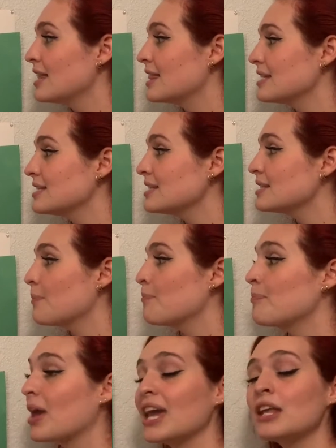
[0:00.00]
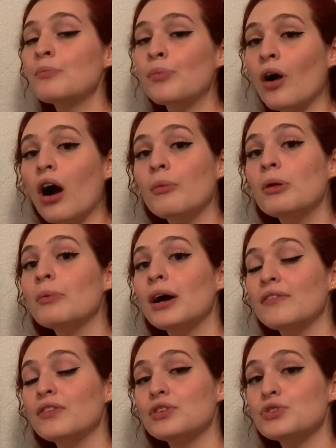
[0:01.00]
This is the main problem
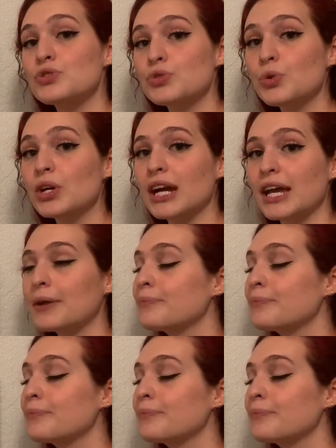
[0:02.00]
of the story.